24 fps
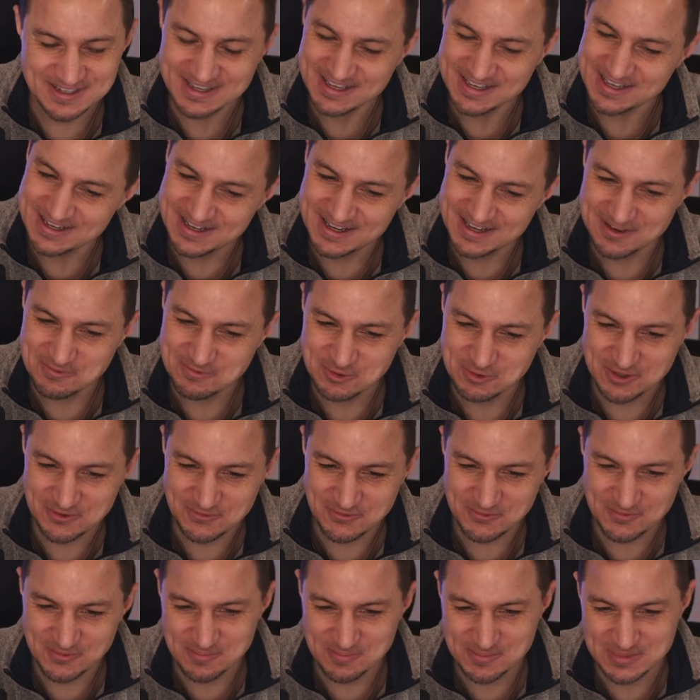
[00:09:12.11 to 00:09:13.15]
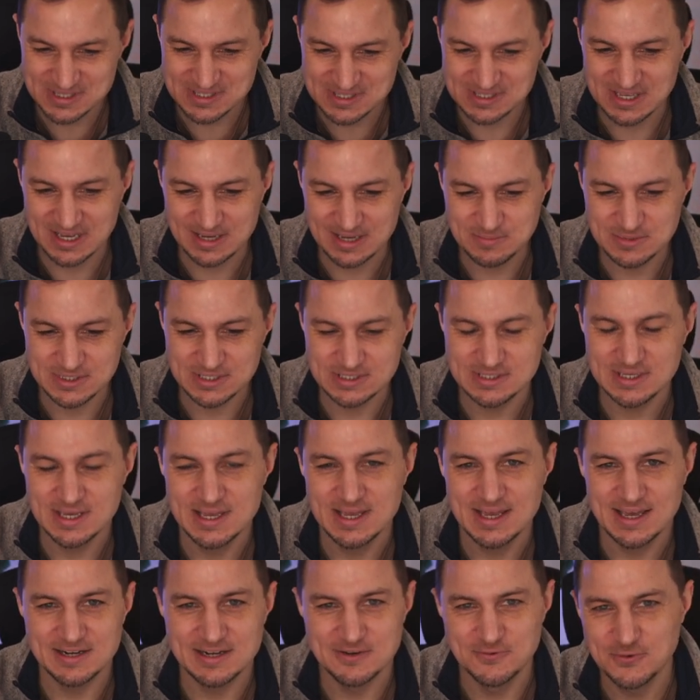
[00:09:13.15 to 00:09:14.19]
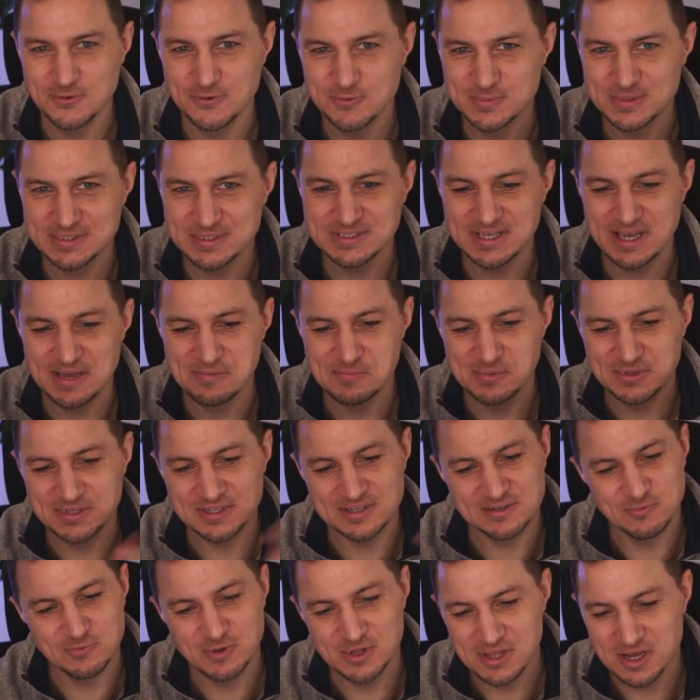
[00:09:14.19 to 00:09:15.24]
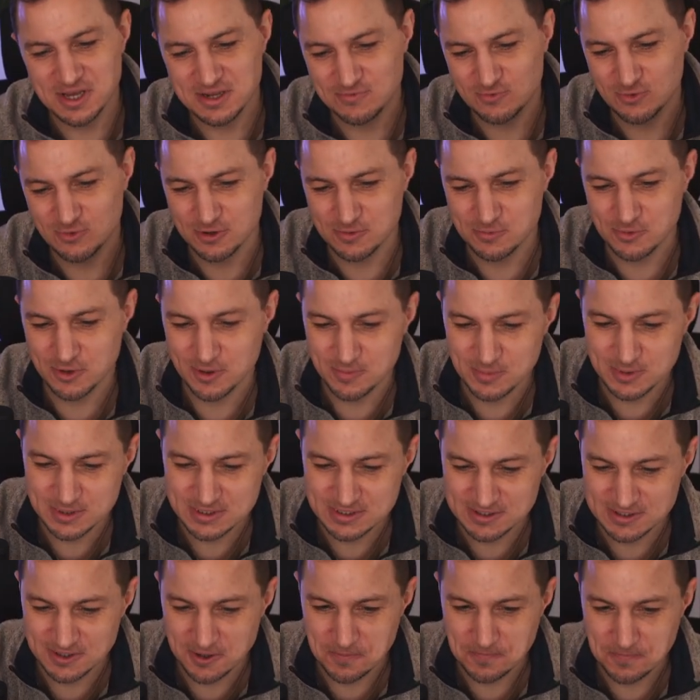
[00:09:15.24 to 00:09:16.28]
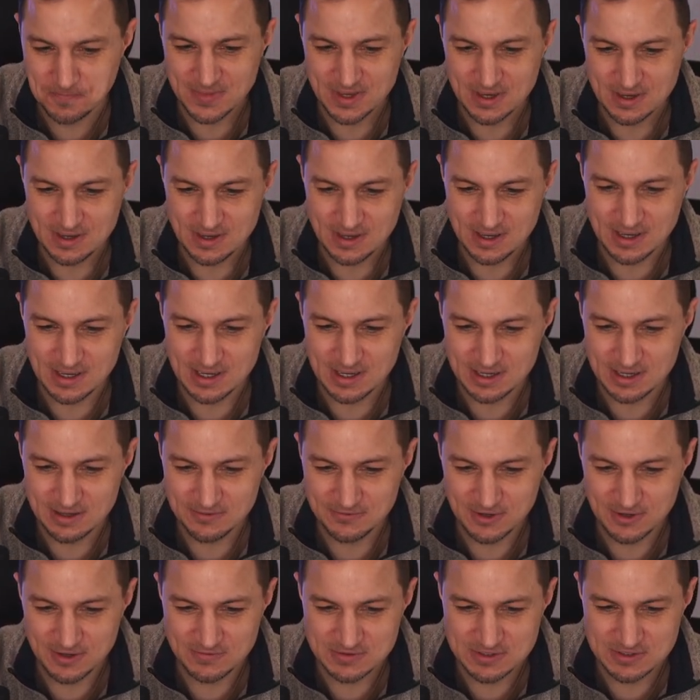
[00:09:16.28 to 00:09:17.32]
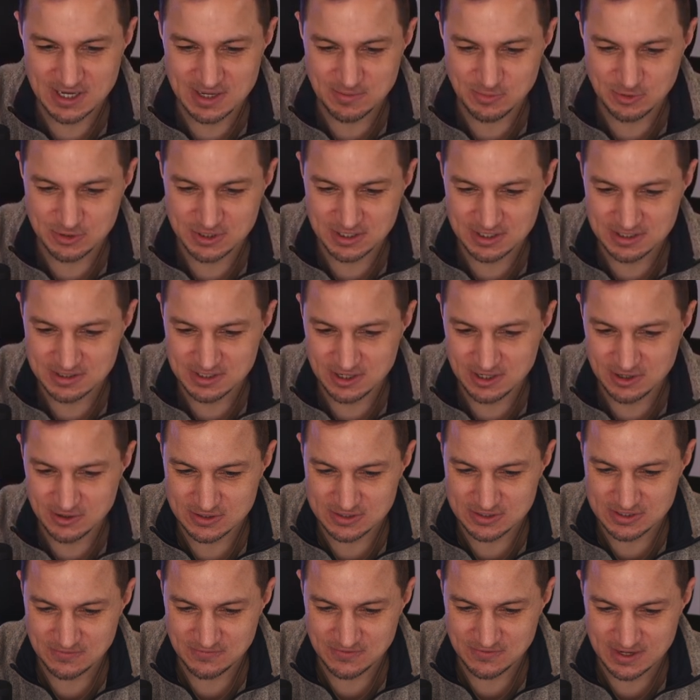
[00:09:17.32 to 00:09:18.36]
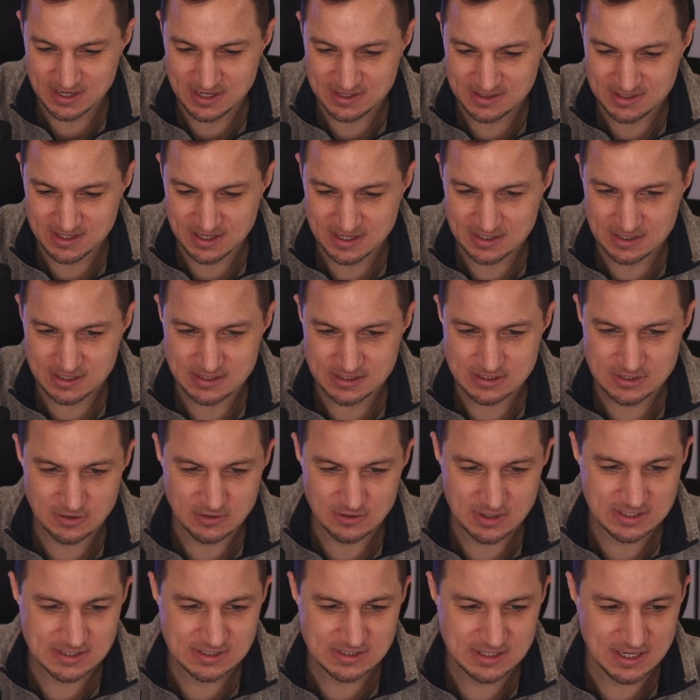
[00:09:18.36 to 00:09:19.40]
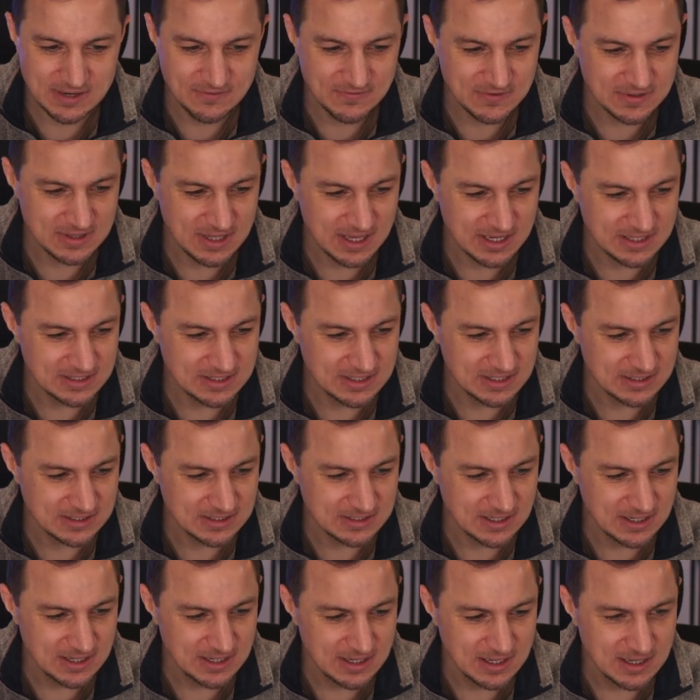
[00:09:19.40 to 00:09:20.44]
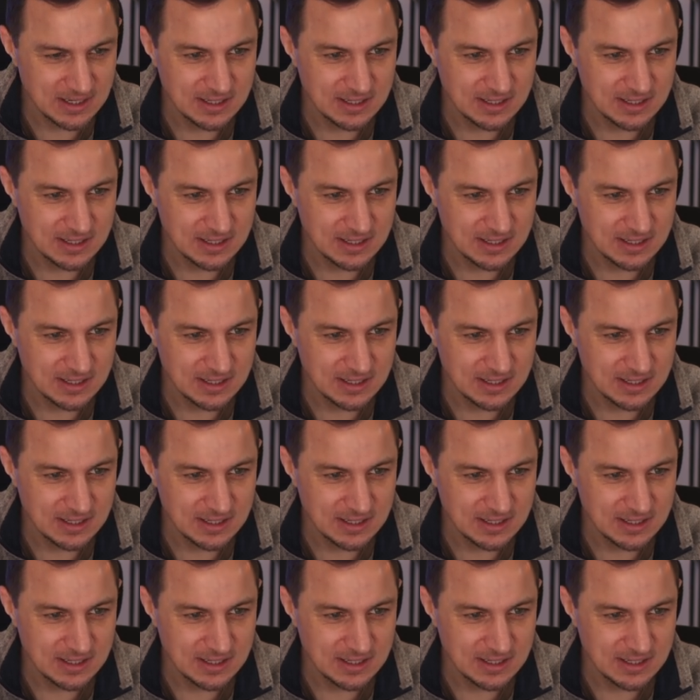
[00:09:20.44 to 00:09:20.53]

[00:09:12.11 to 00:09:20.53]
I, uh, I would have mistyped it. And if you mistype it, it will not work properly. So uh, if you have a typo in there or something like that. So let's save it like this.